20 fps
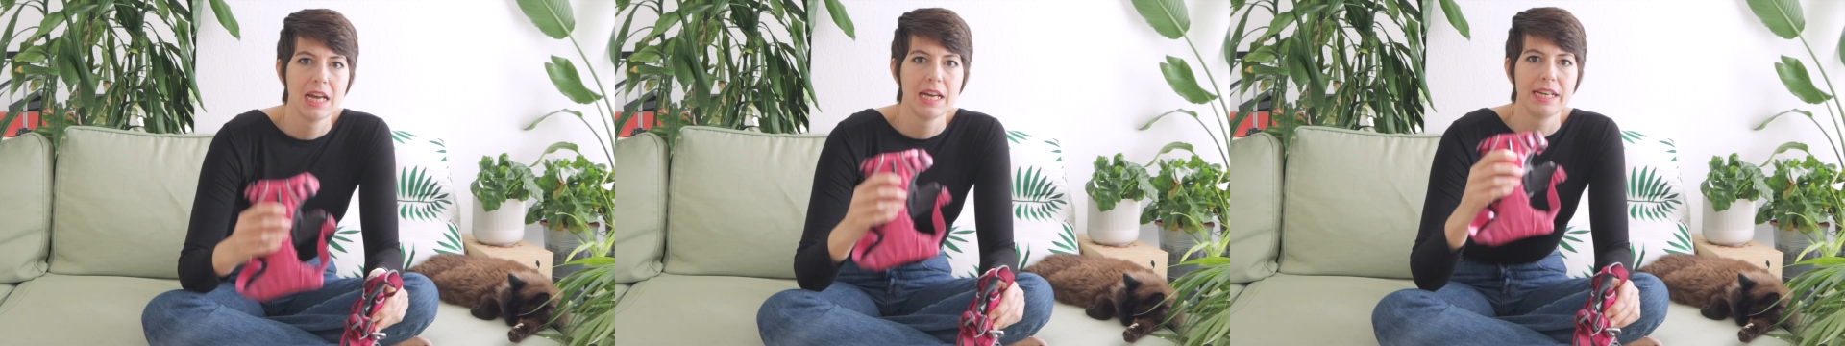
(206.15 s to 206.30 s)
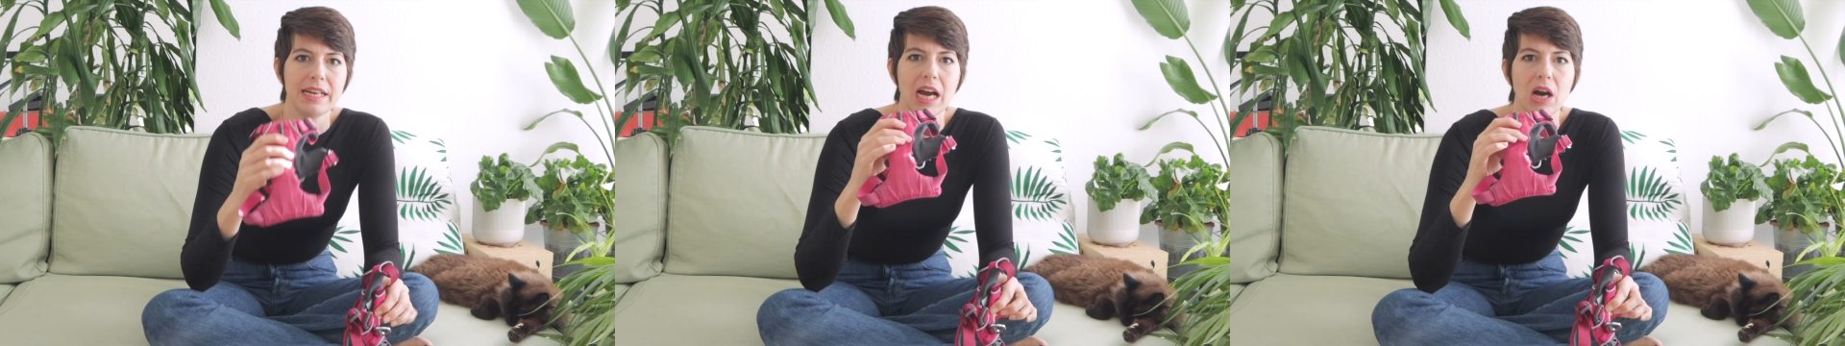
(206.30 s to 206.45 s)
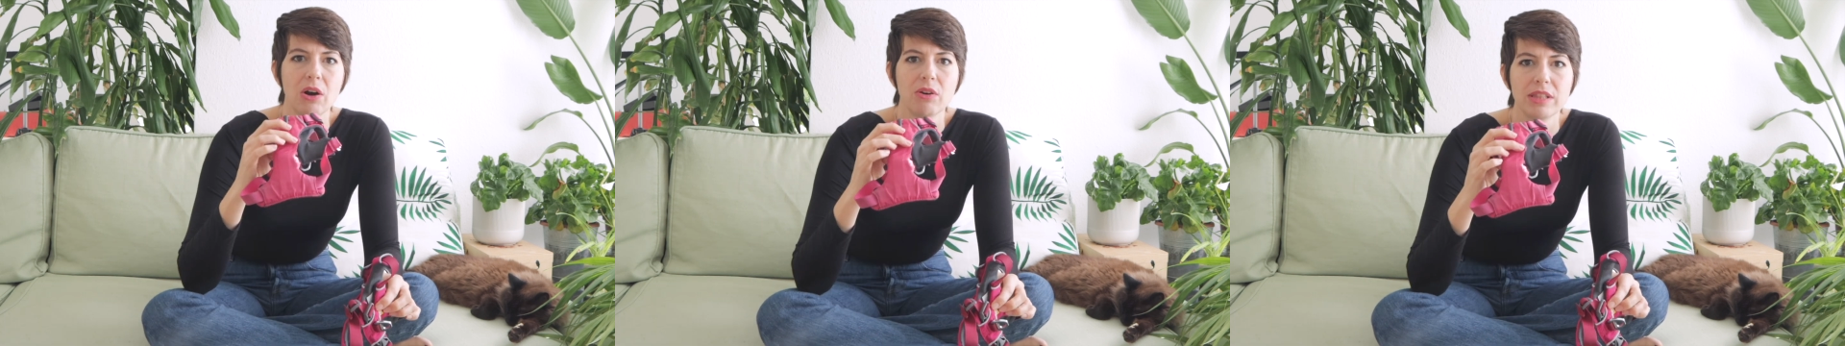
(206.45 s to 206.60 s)

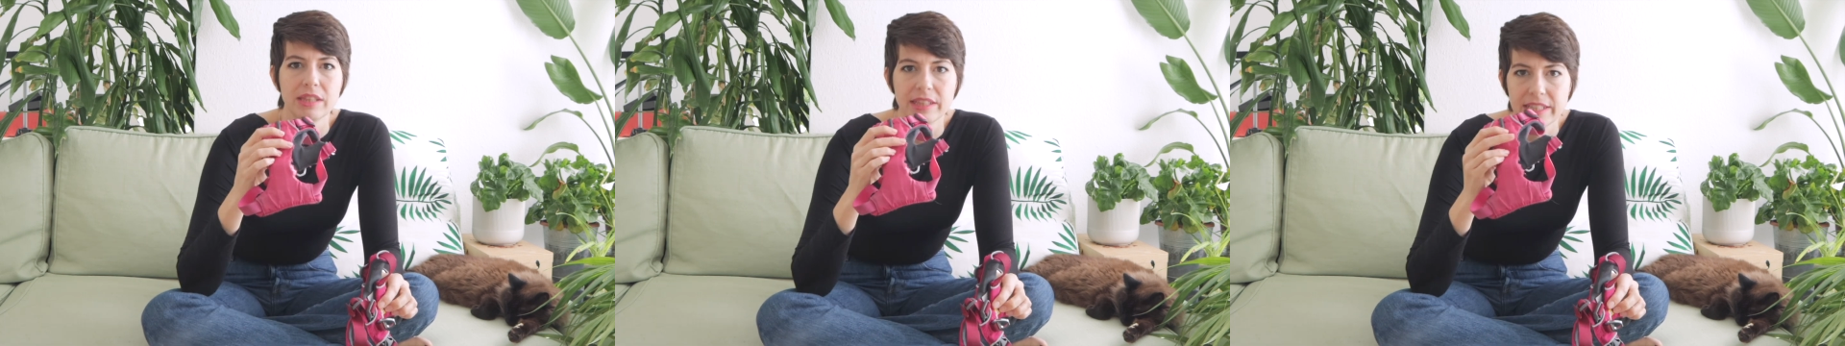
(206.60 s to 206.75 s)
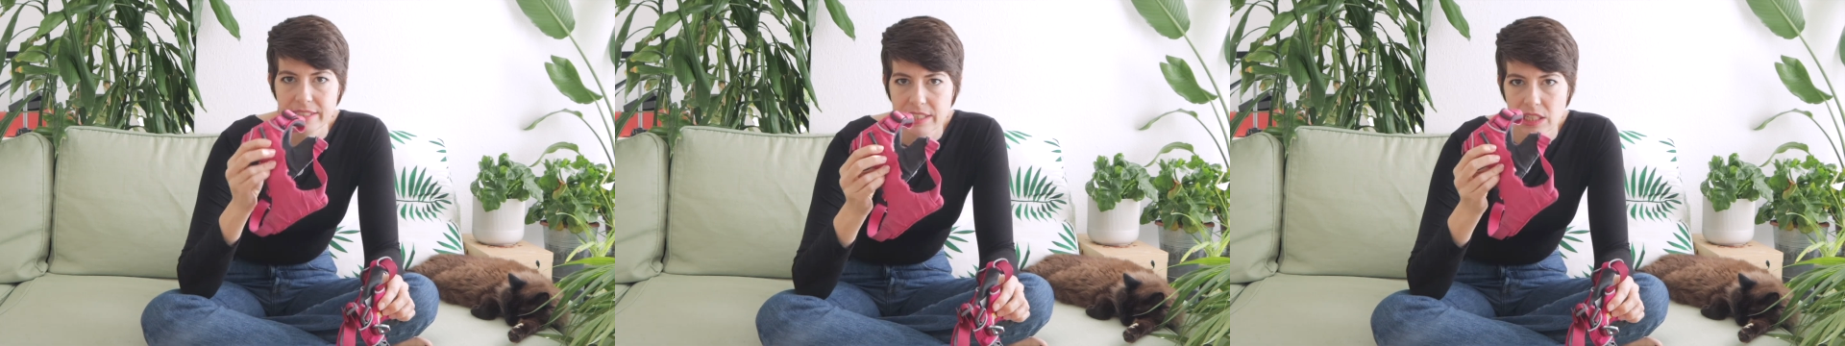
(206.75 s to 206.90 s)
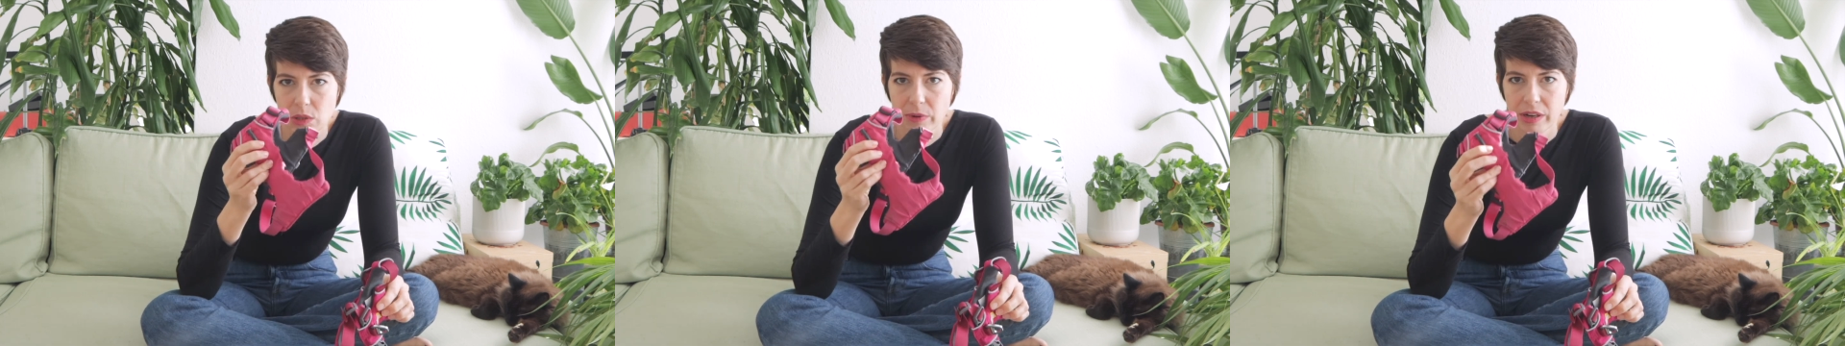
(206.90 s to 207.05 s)
Now,
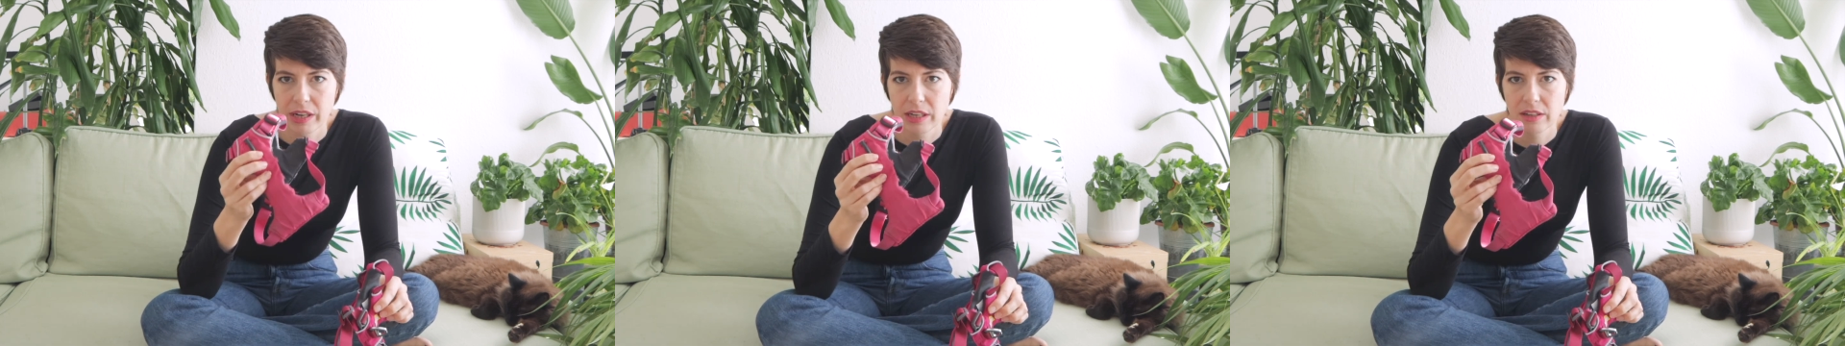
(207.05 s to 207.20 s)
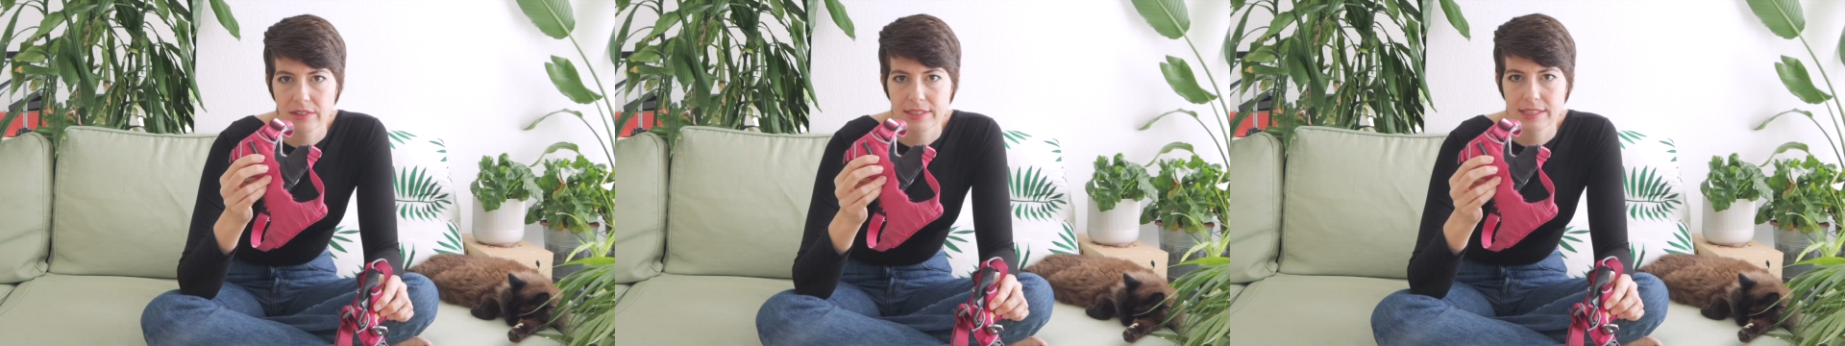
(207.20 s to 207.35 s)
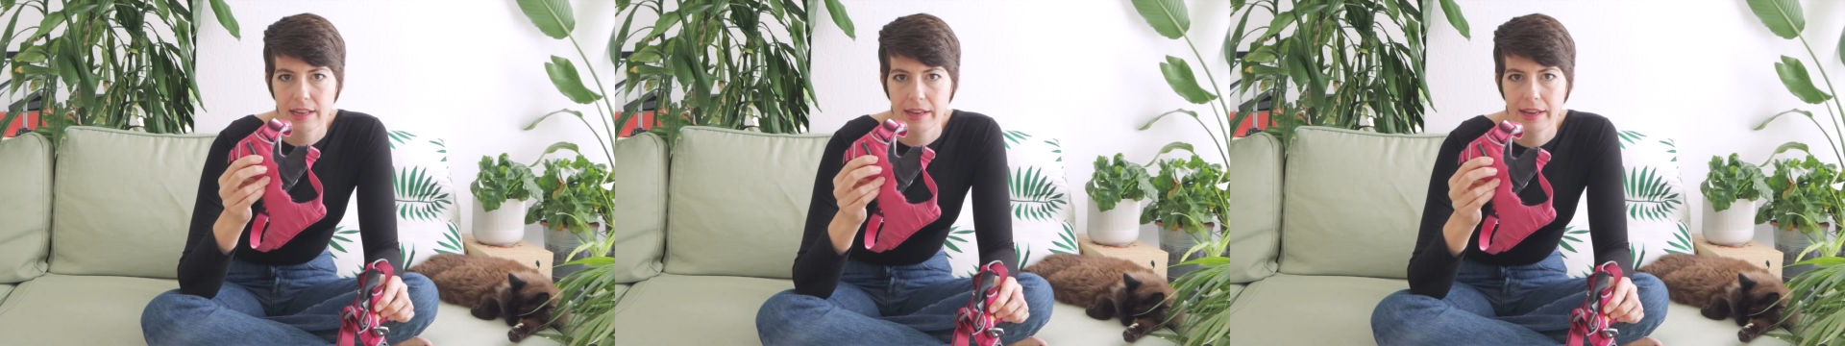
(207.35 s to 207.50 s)
this is what it
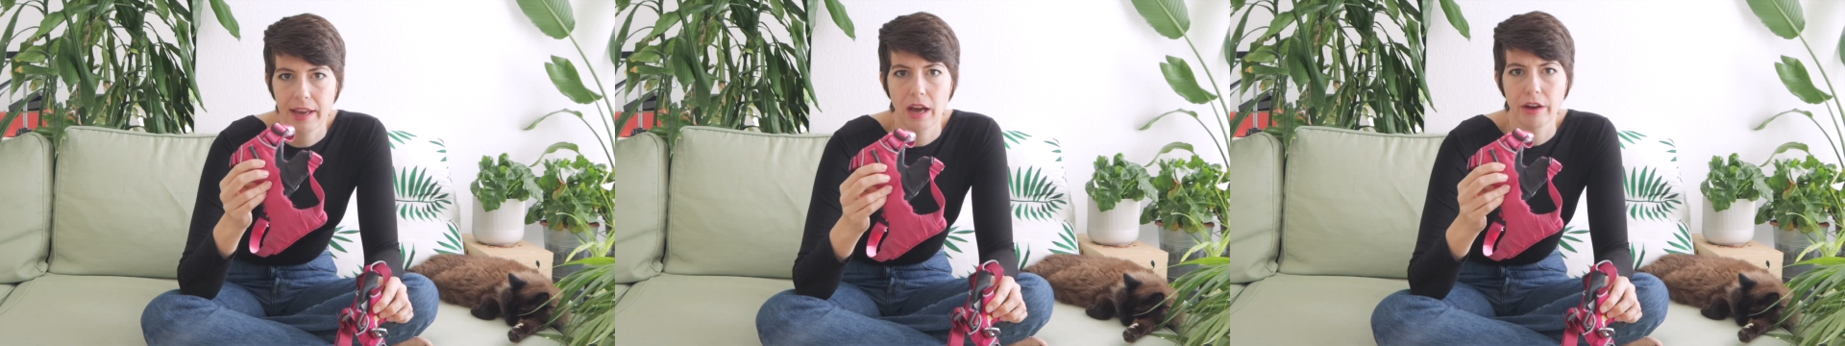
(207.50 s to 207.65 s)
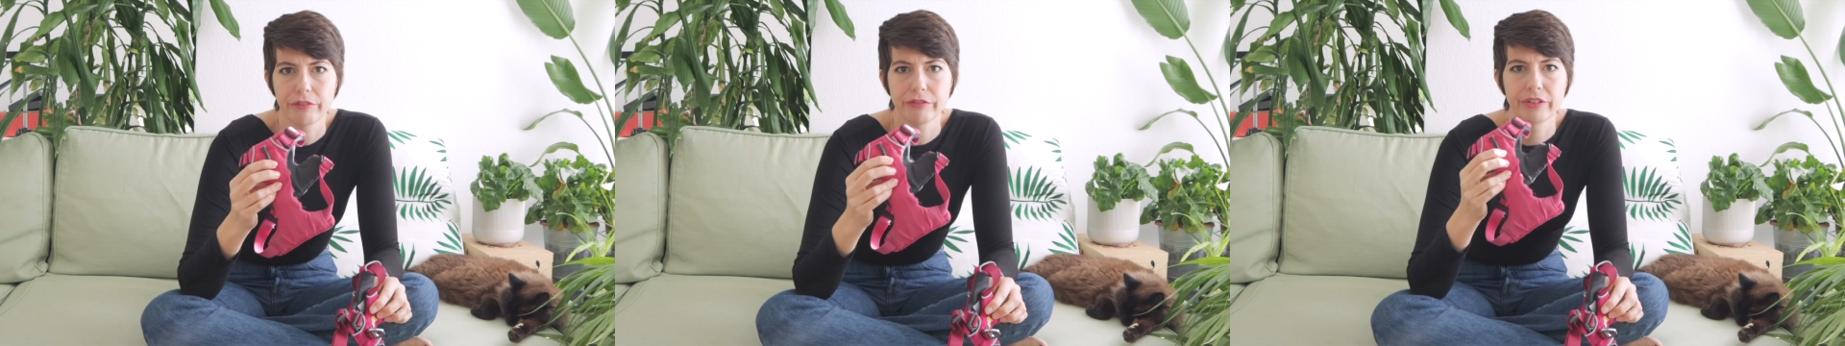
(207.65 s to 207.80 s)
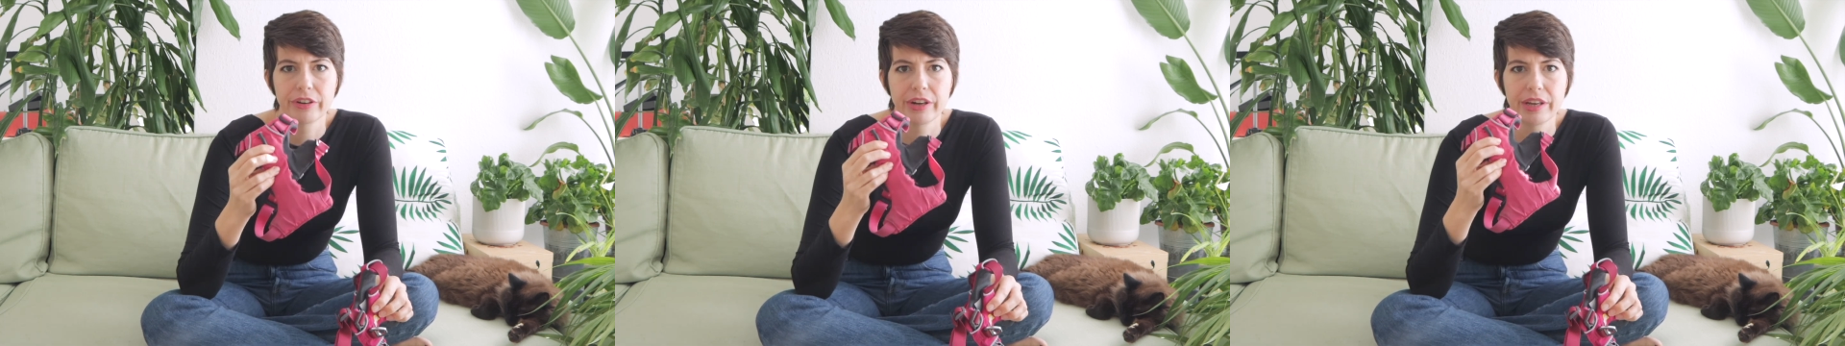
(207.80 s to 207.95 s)
looks like
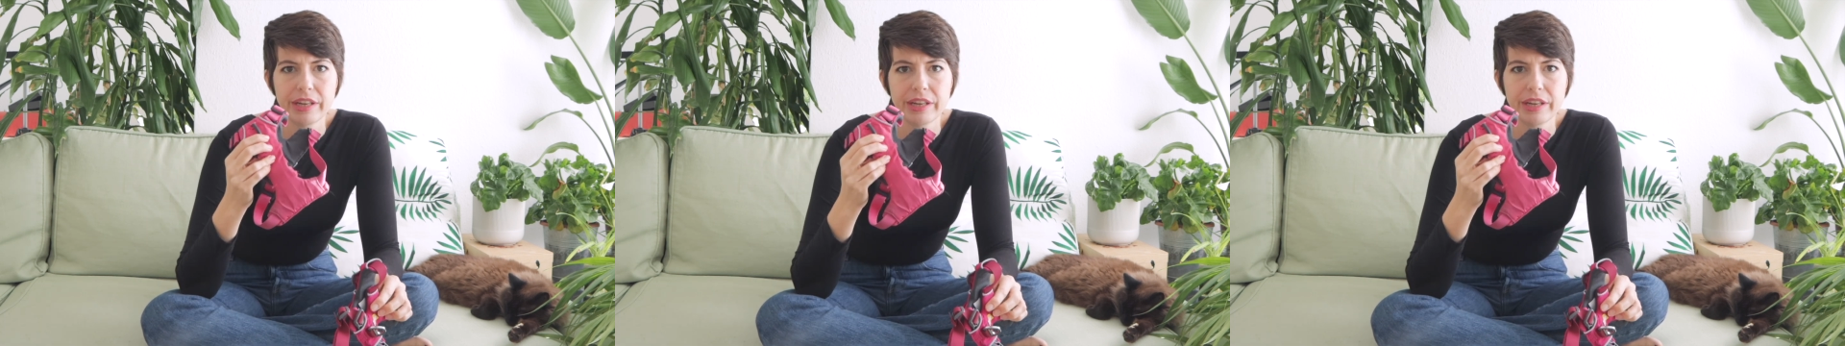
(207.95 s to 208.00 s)
after a